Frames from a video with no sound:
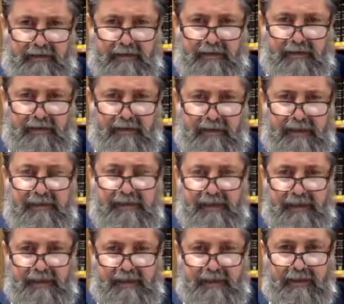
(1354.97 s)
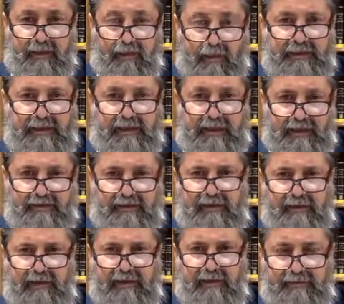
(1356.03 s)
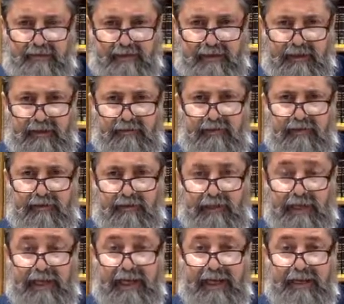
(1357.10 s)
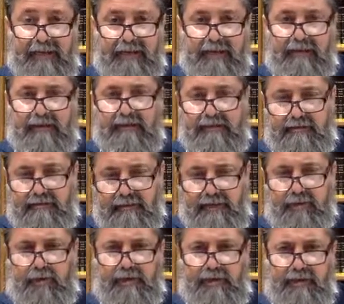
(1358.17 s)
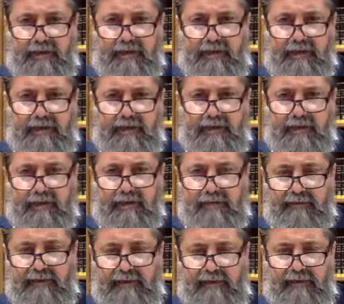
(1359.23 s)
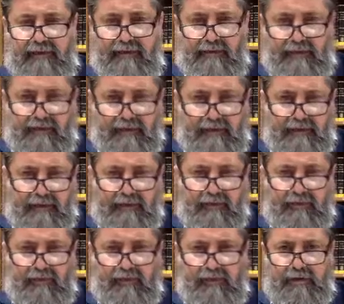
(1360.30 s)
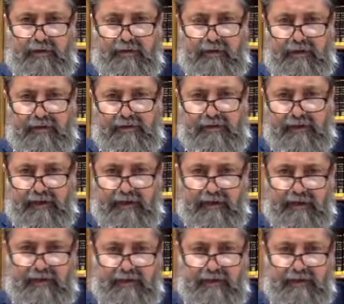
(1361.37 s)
and we'll see that there was an Avera, even though they had somewhat good intention, but you don't do it through Avera.